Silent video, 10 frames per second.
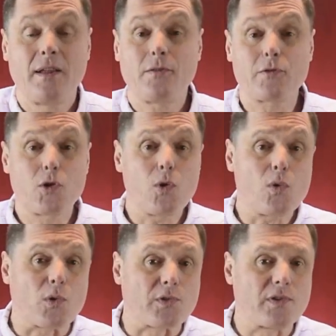And of
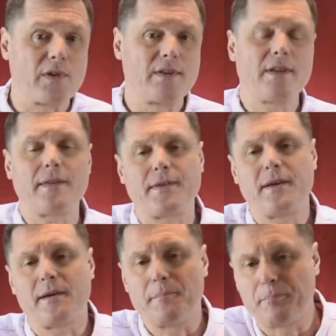course,
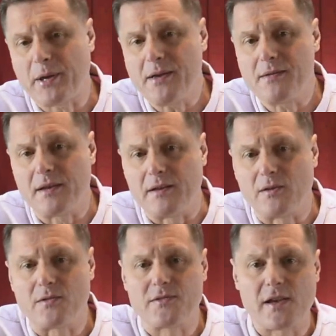nothing can beat the
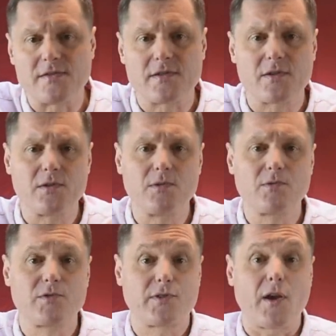
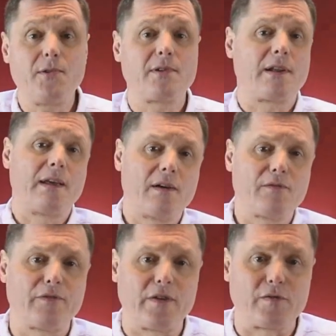nonsensical, totally
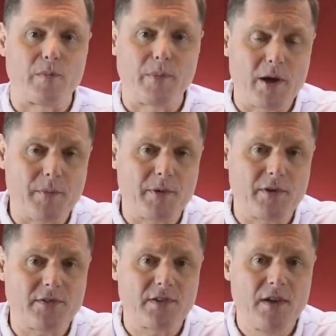unfit for
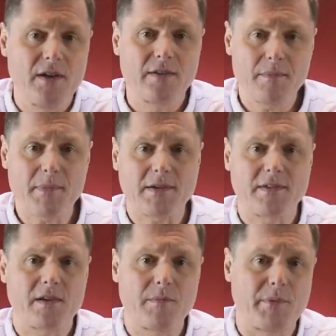purpose
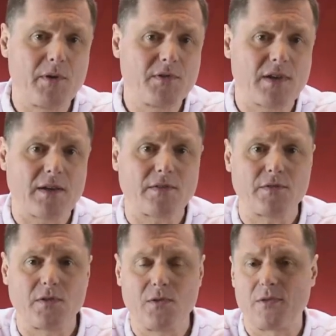Domestic Abuse Act
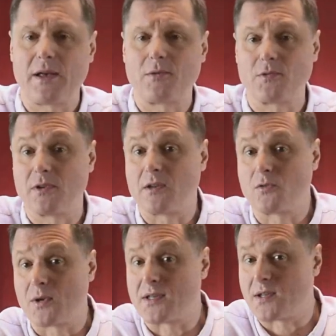of
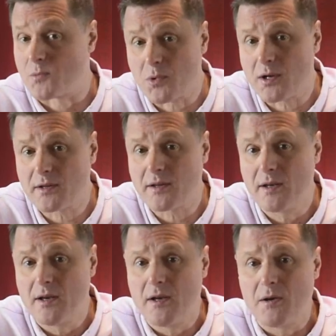
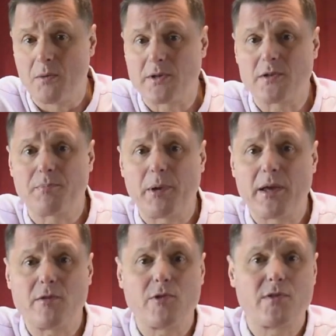2021, which is
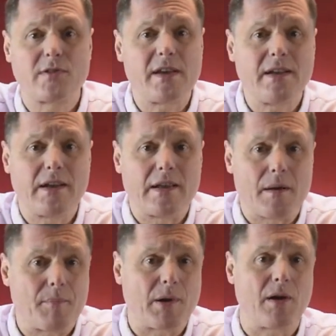being
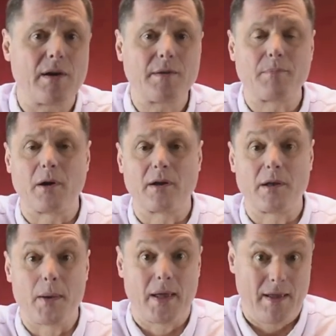routinely applied
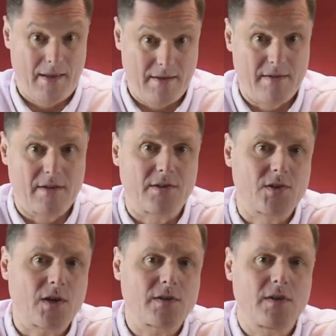by
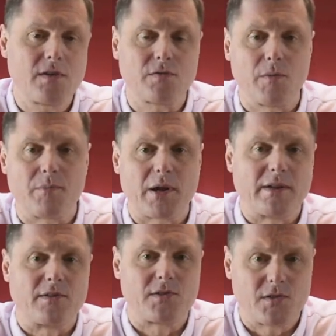idiot judges from
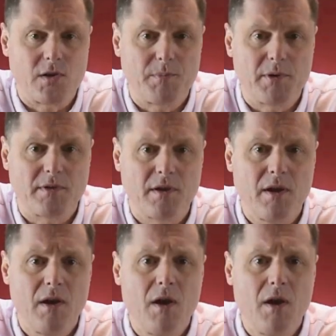Planet Stupid